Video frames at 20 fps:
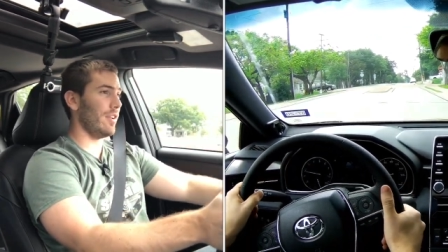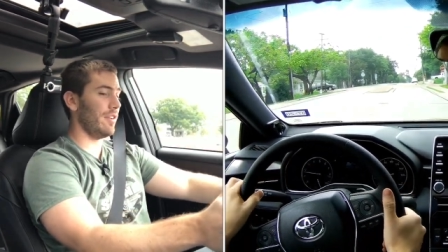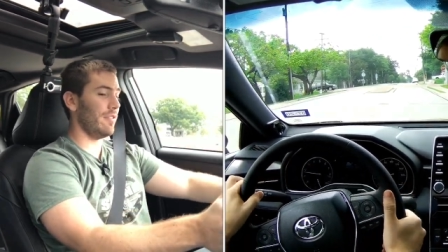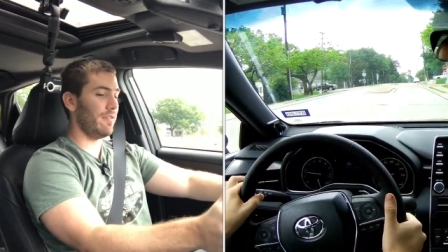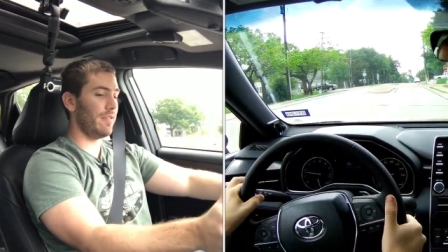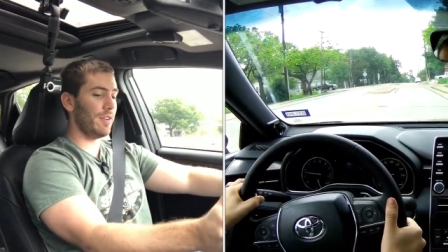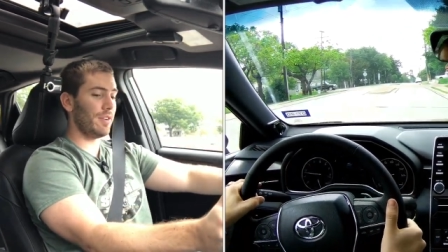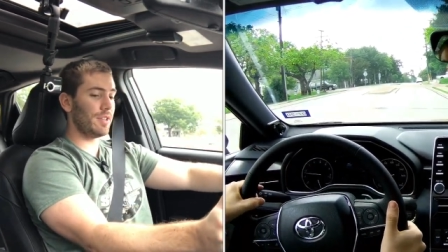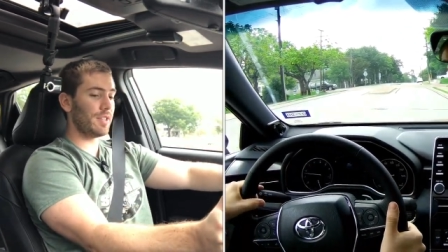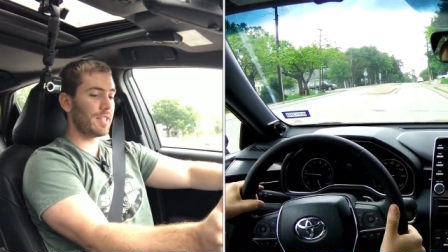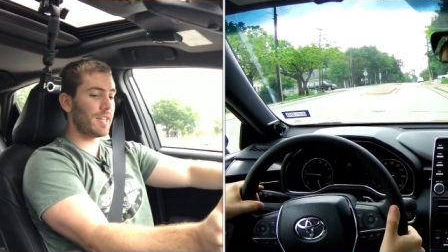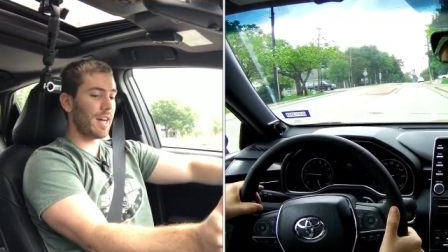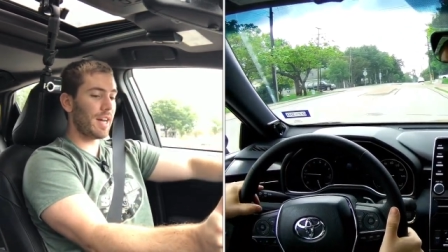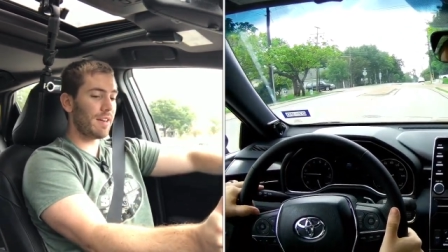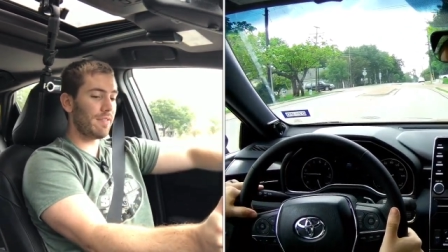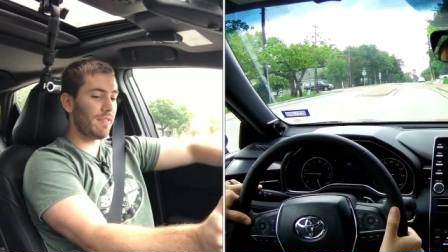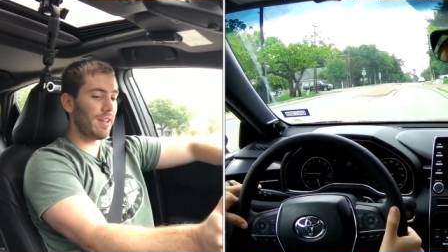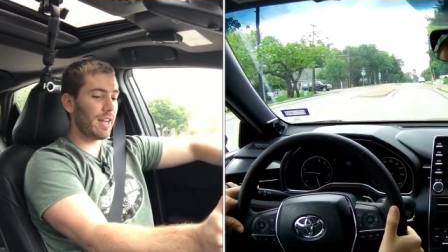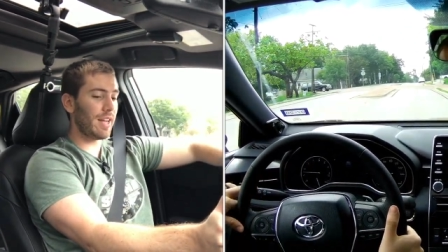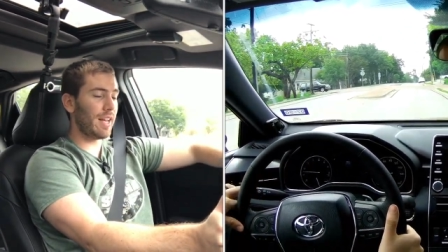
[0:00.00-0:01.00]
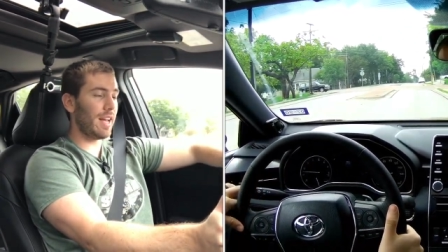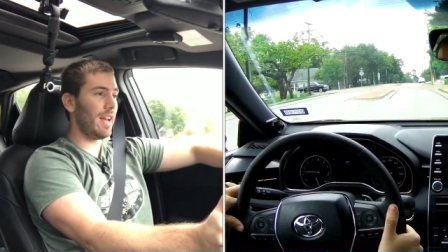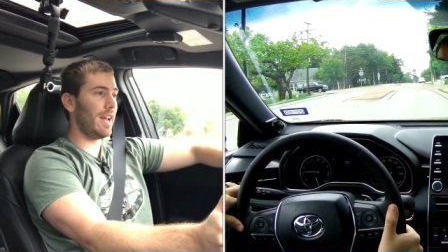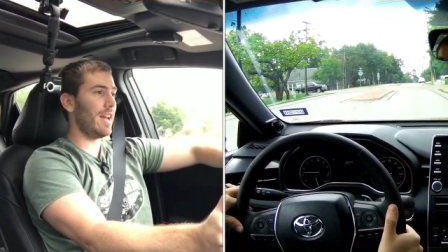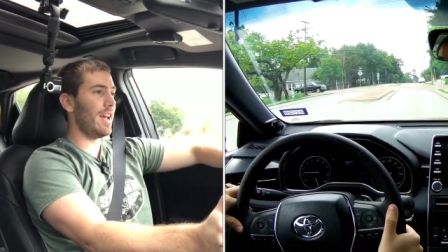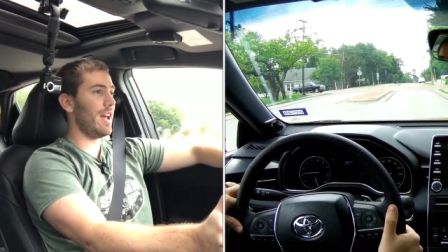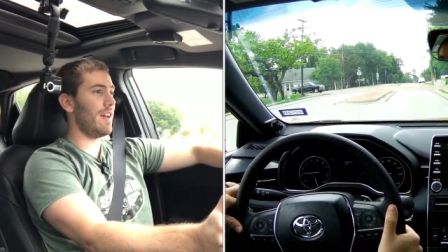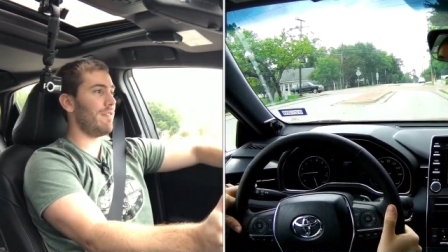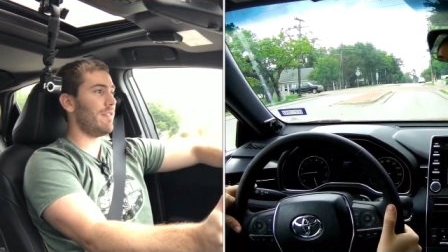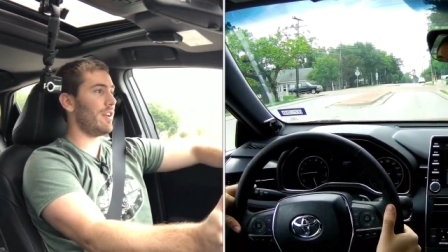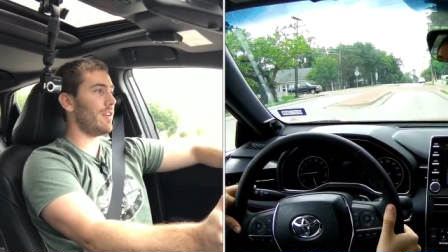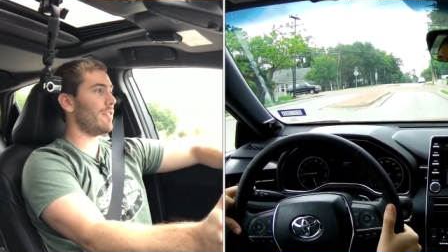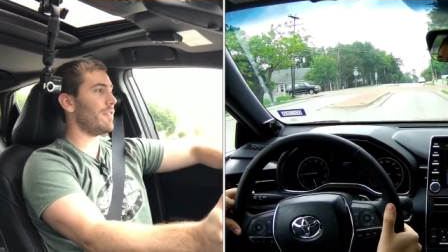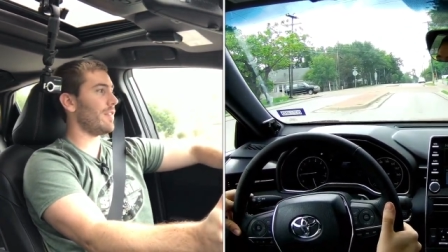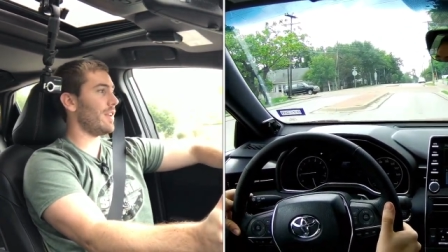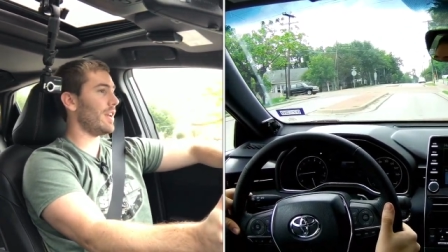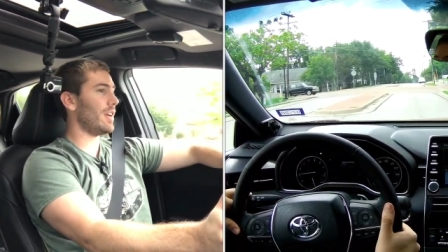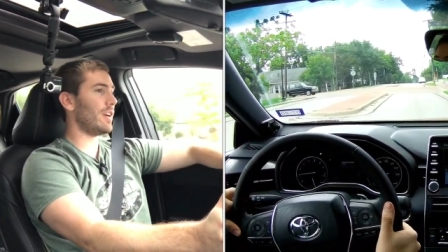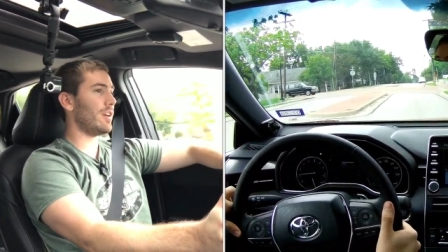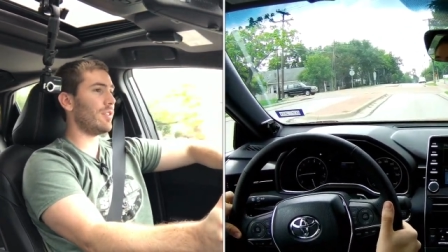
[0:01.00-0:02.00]
It feels kind of like a heavier
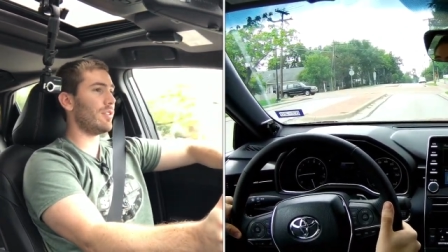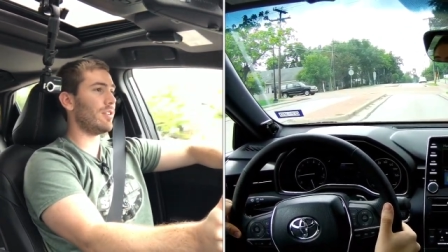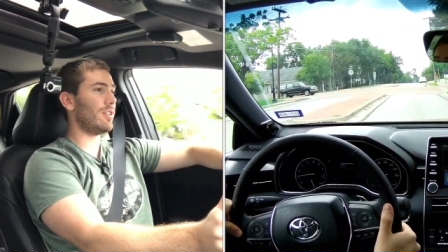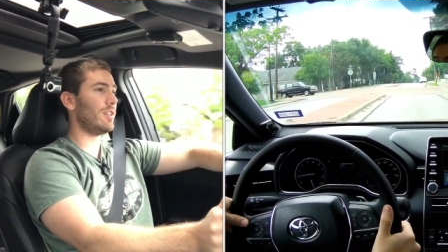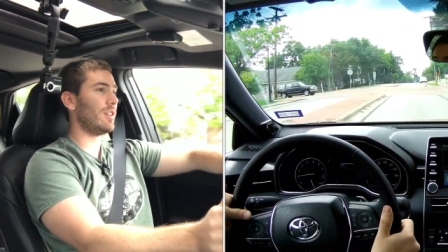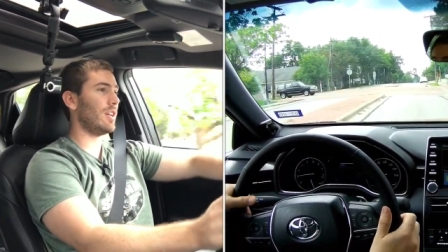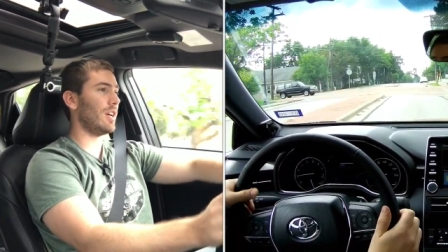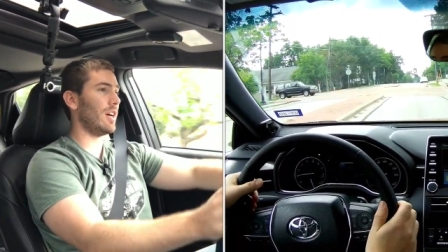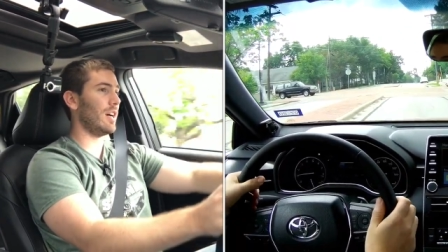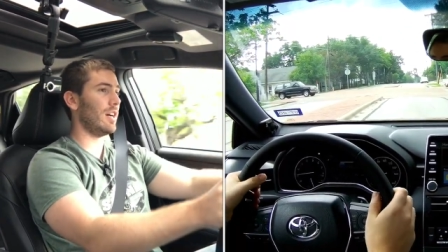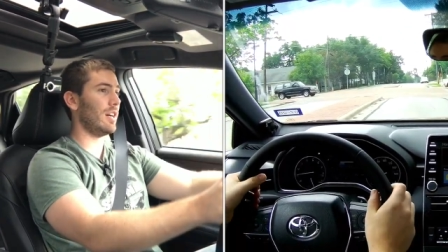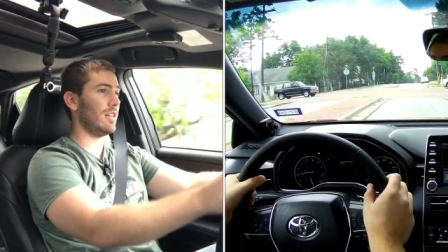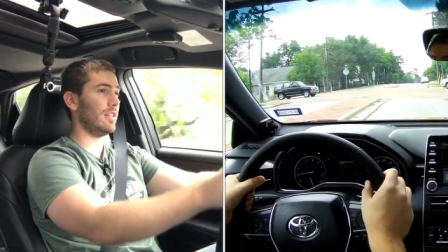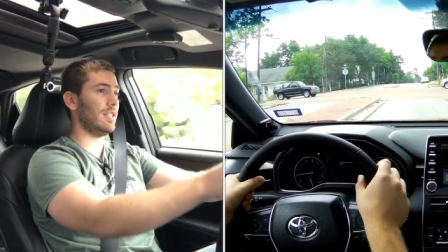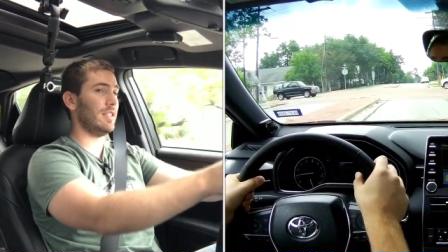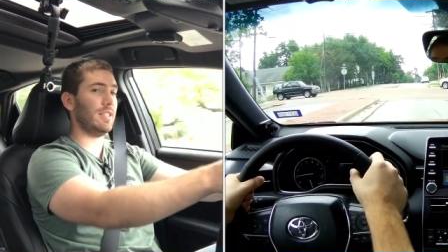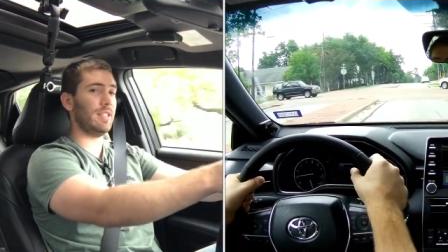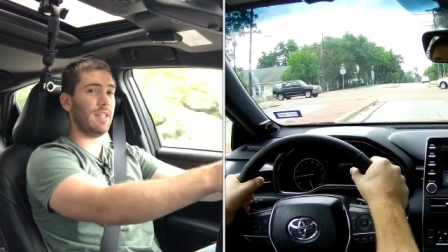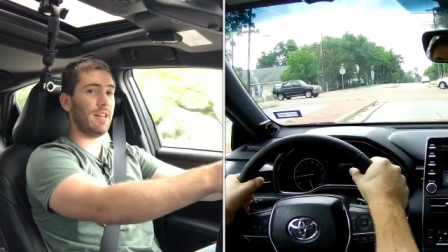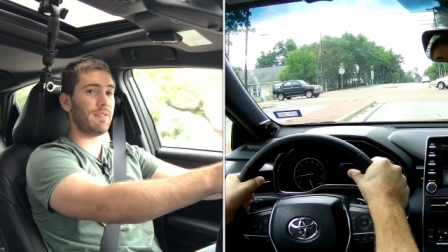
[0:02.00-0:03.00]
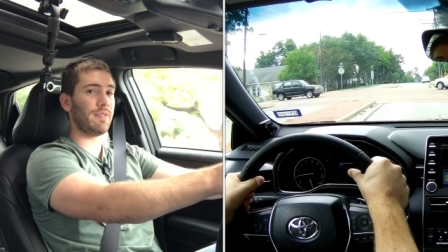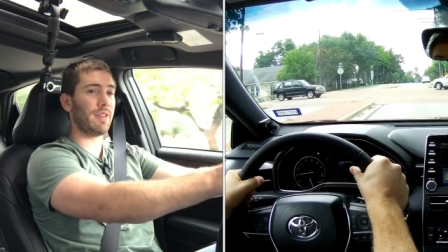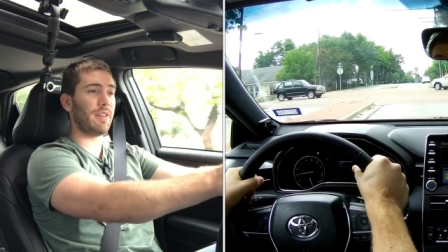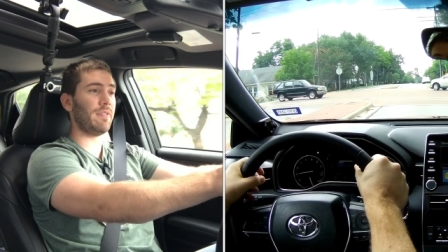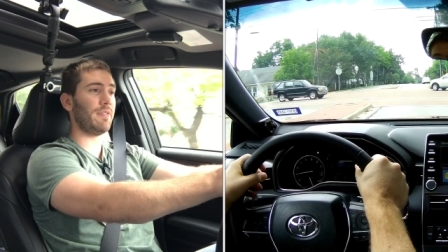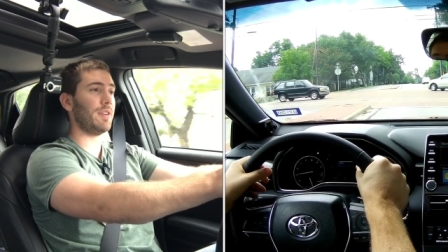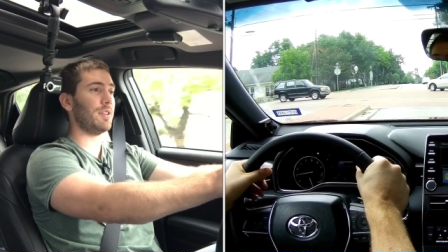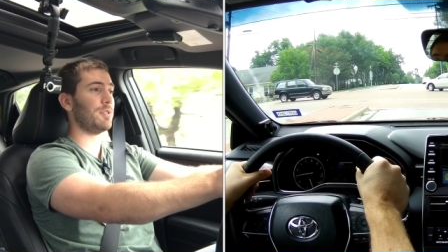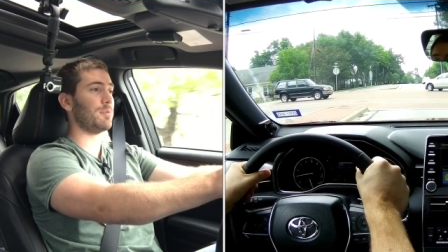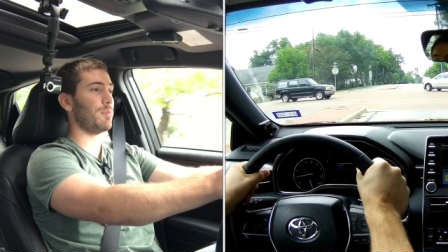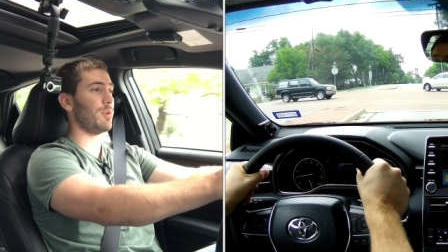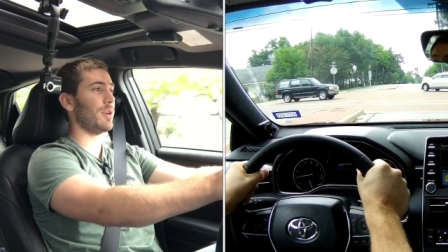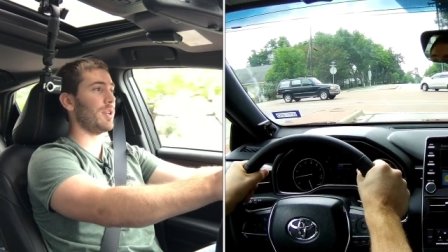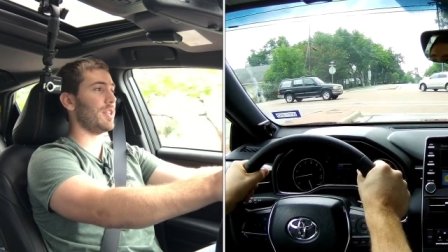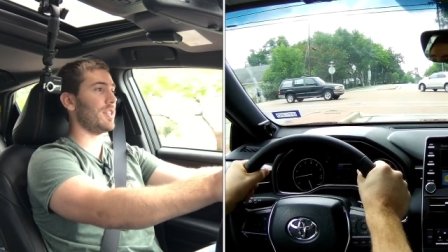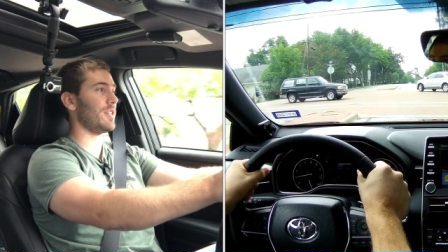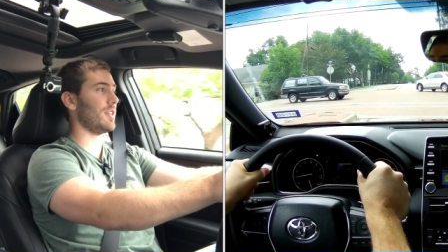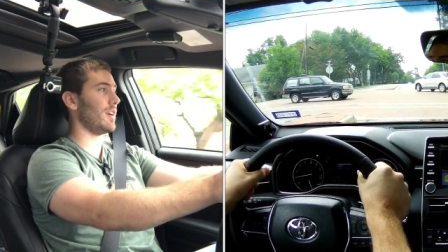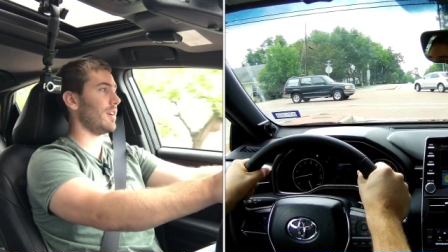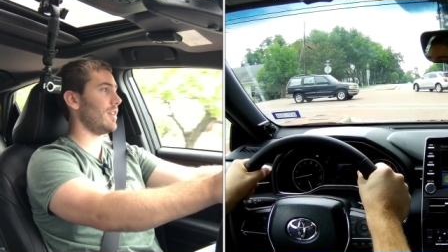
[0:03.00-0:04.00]
vehicle. It definitely feels pretty
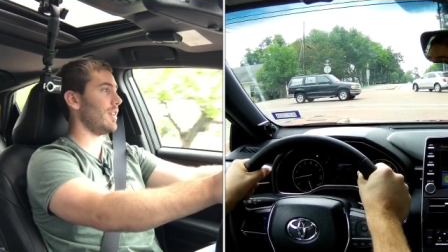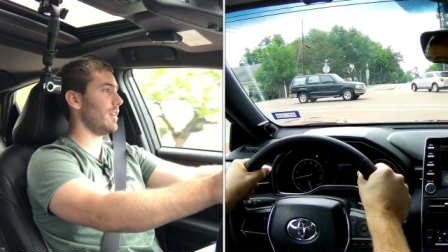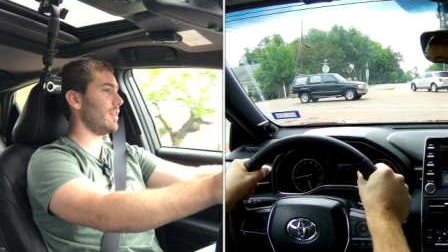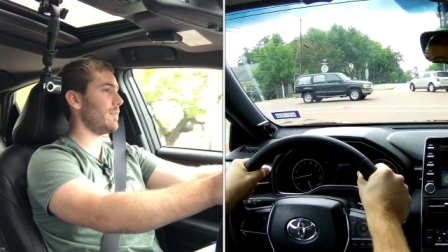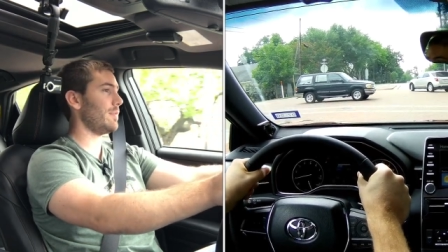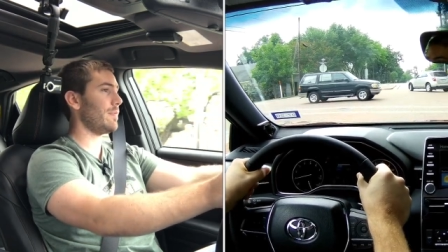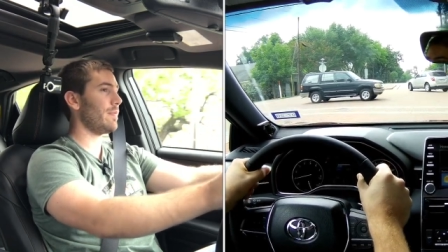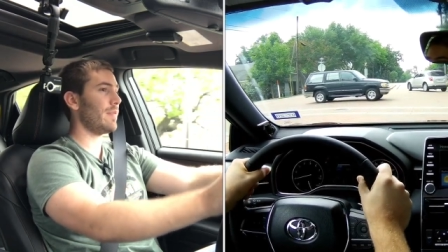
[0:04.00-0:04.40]
solid.